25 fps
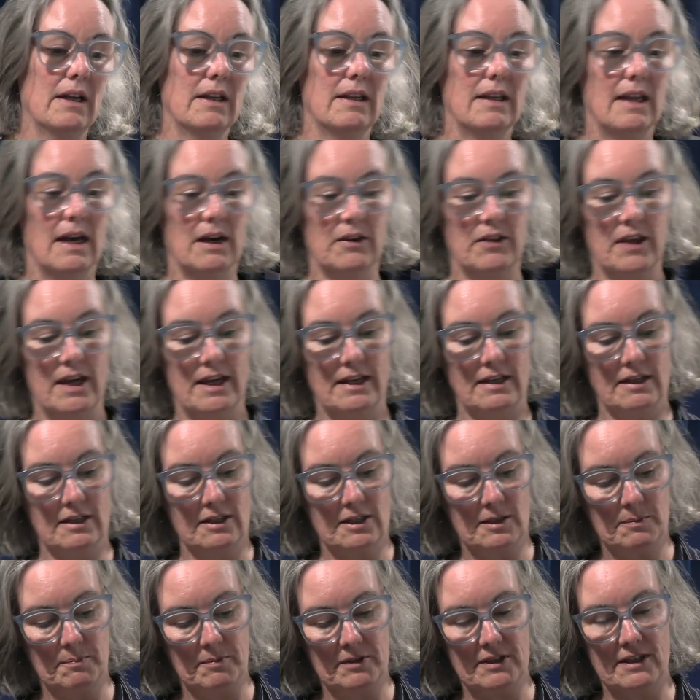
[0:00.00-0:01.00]
Now then,
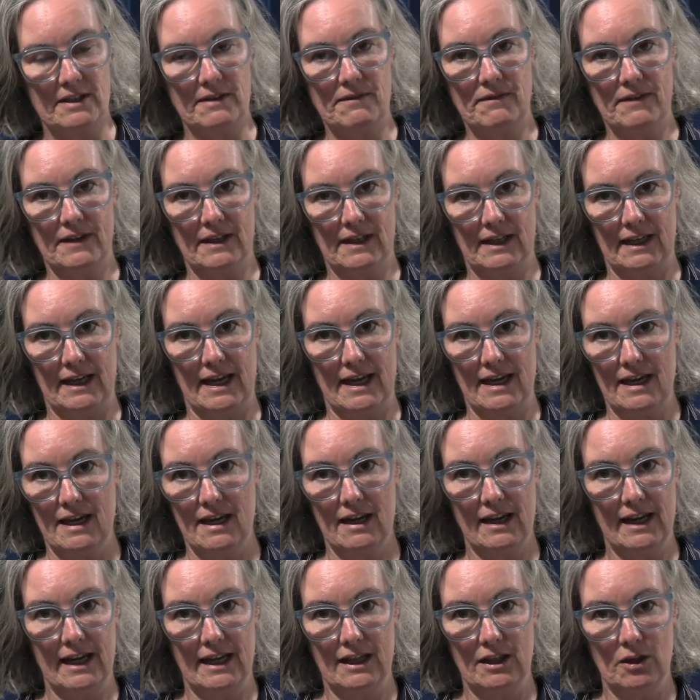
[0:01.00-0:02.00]
specifically
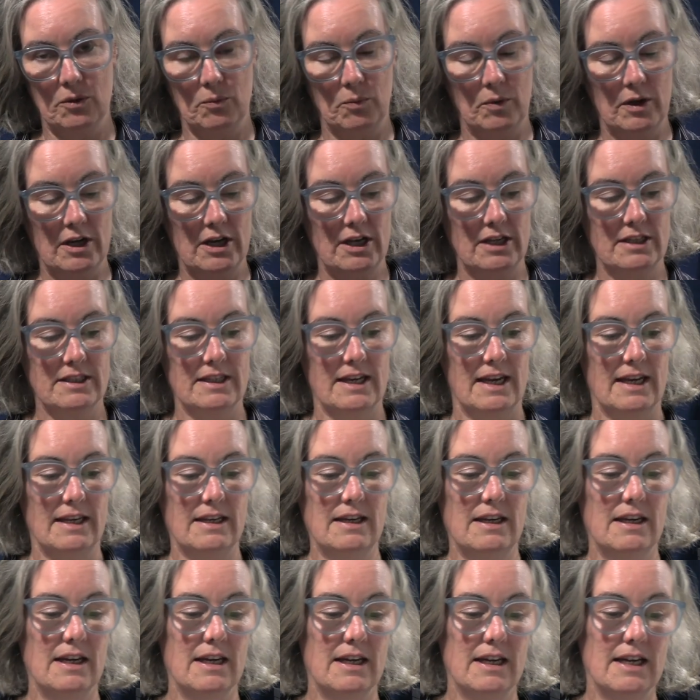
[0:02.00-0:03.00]
in the
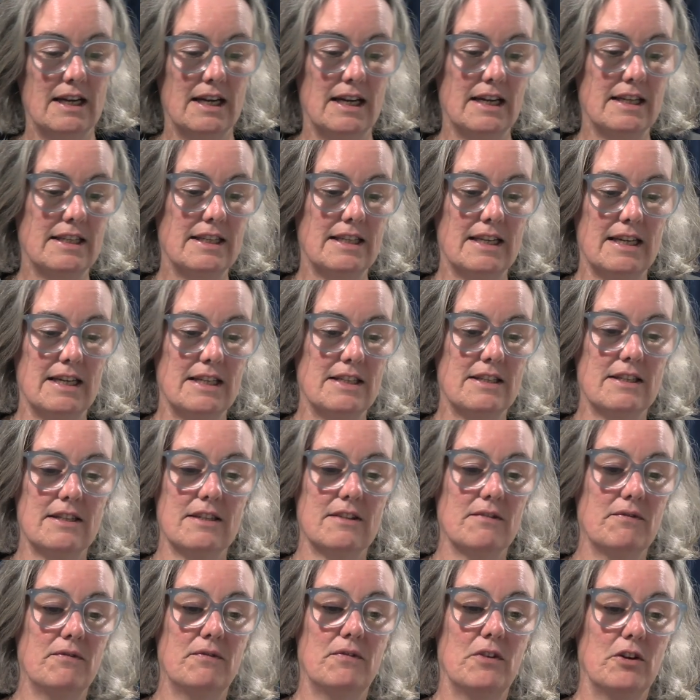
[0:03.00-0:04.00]
wording, it is
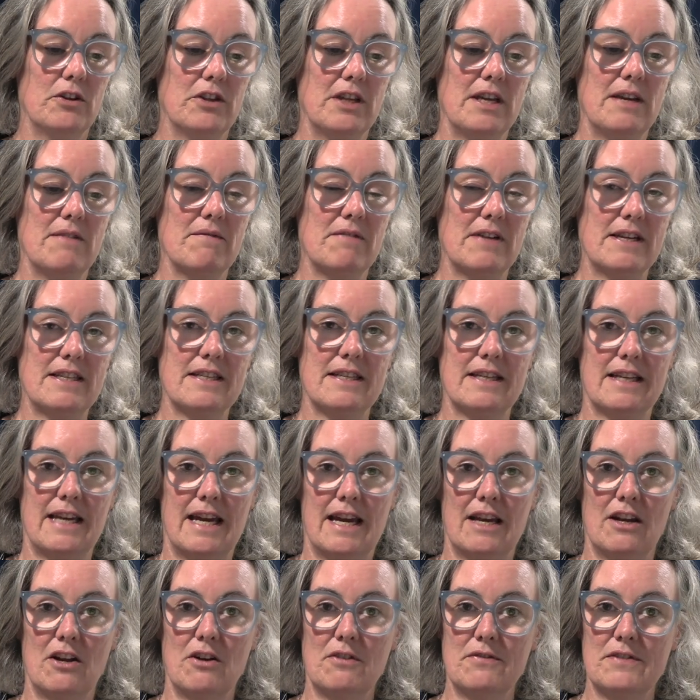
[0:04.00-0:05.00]
for the
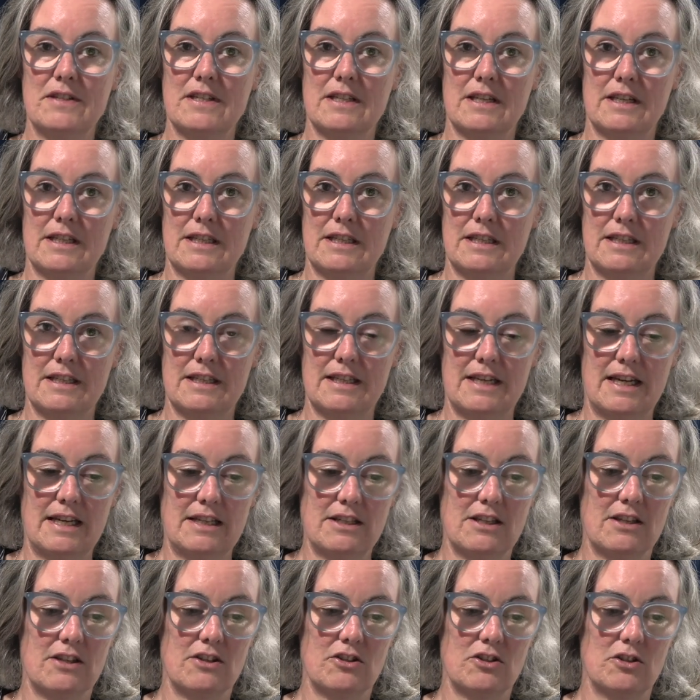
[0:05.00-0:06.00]
investigating officer to say
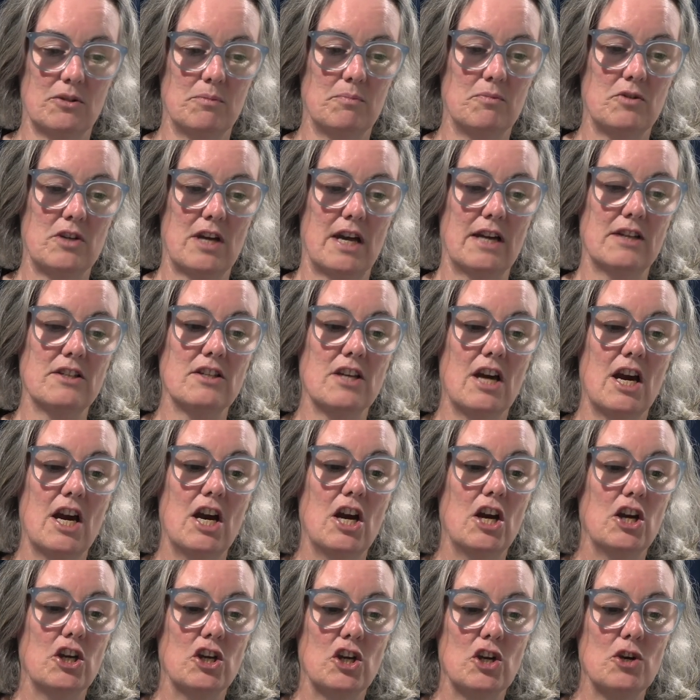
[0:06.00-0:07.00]
to the subject,
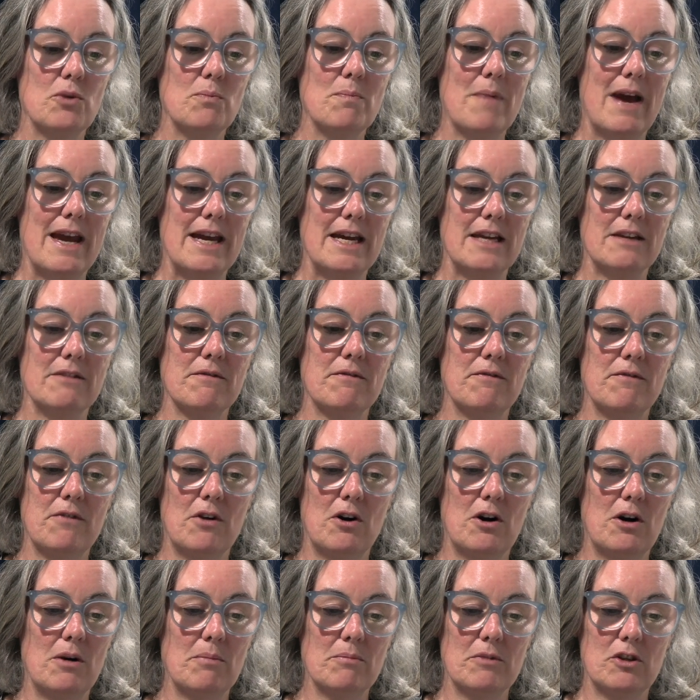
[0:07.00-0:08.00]
you may
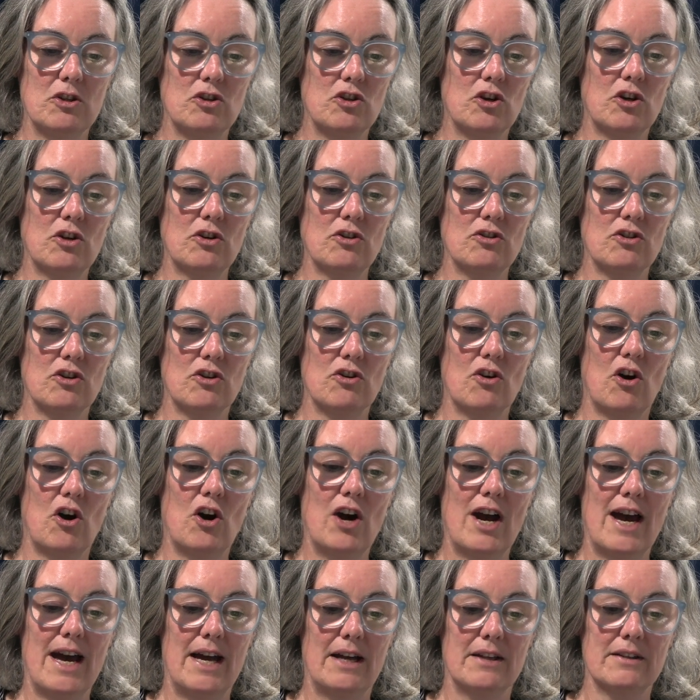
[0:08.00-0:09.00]
inform the doctor or
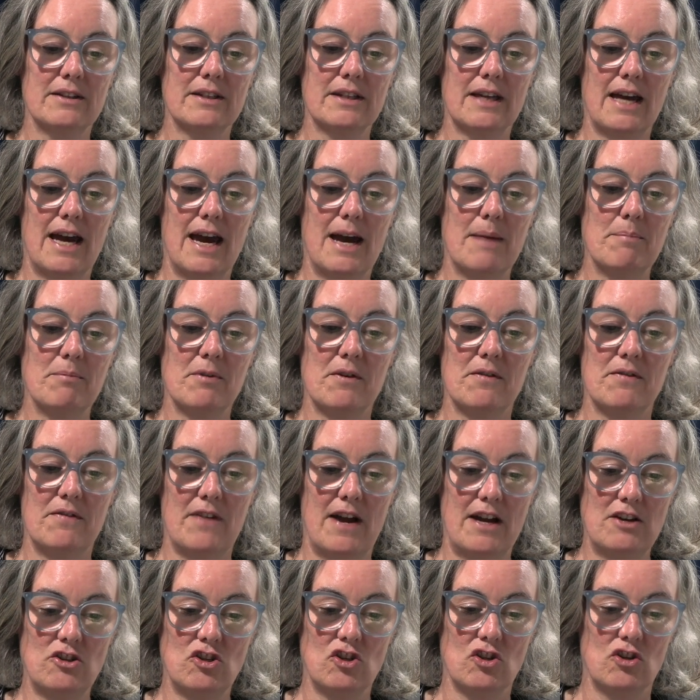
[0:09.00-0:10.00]
healthcare
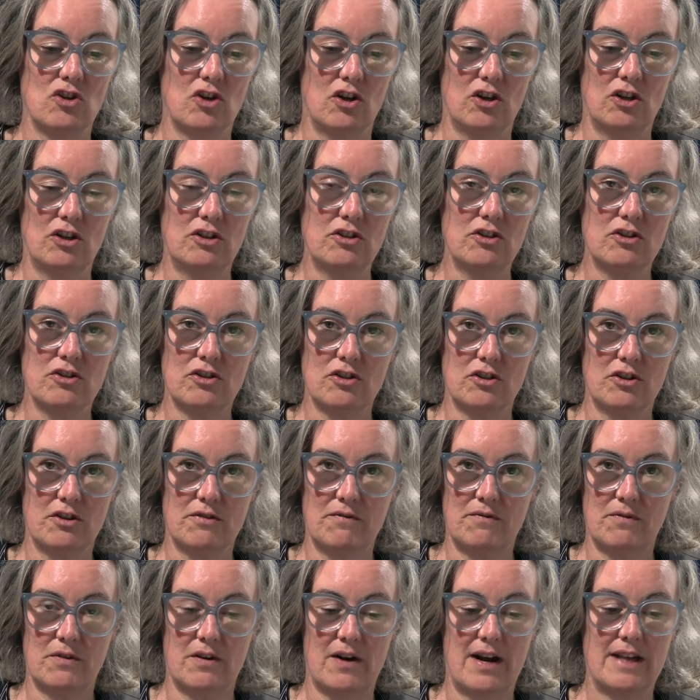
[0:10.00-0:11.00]
professional, so the
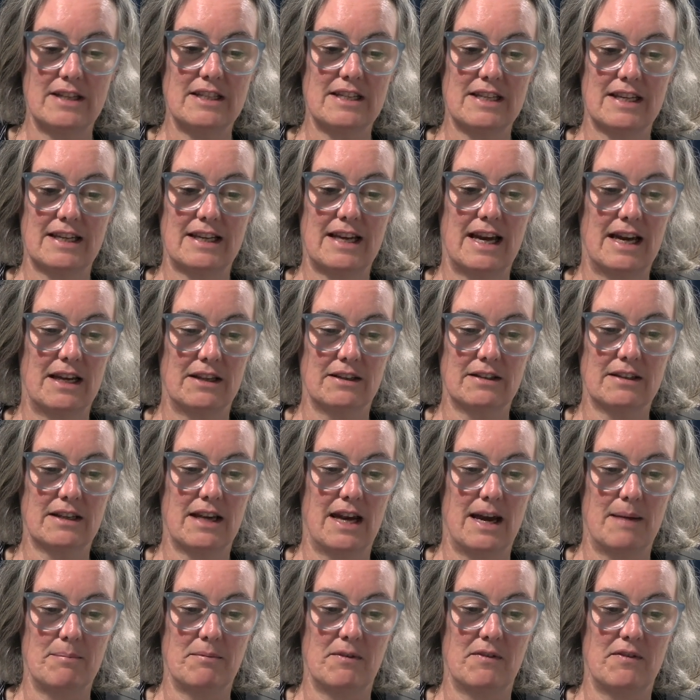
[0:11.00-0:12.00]
forensic
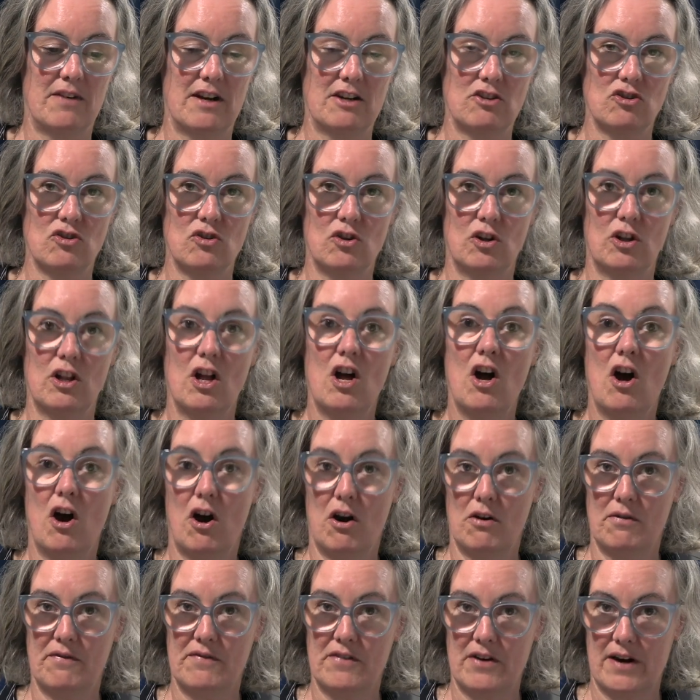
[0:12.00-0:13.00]
healthcare professional
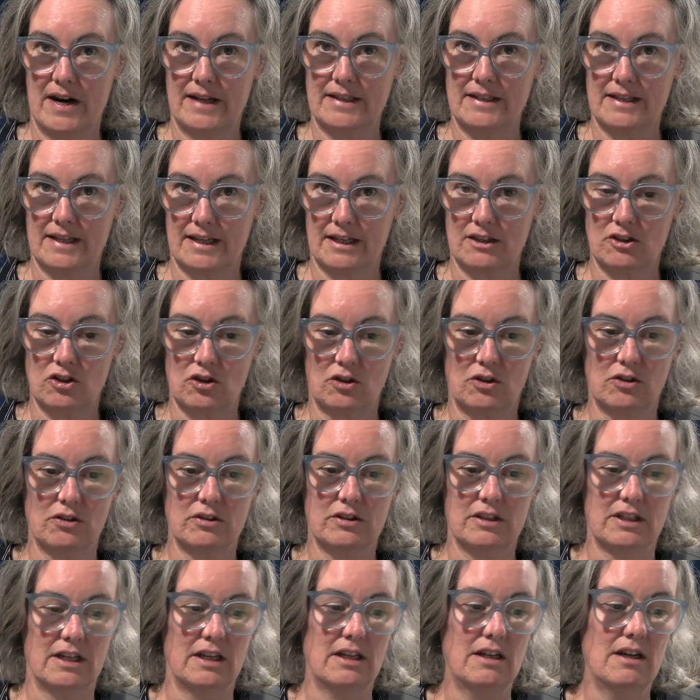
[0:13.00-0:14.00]
or forensic
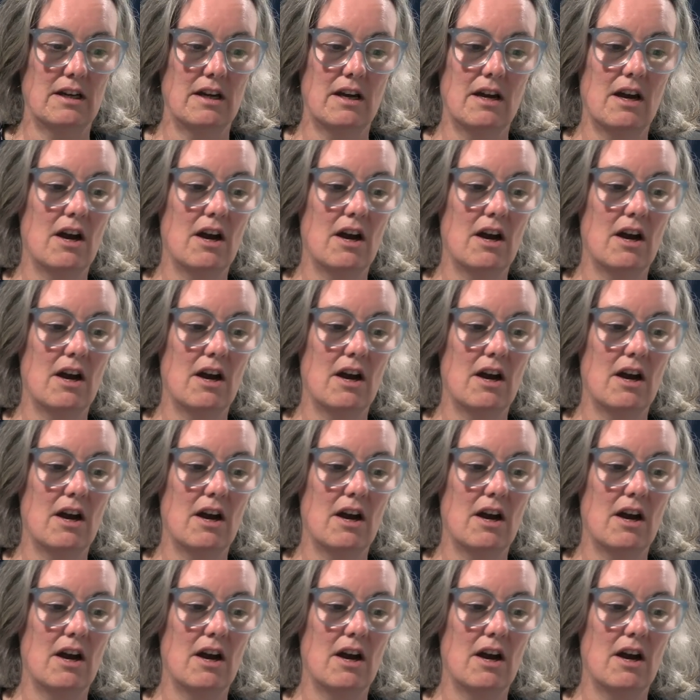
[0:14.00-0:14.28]
doctor,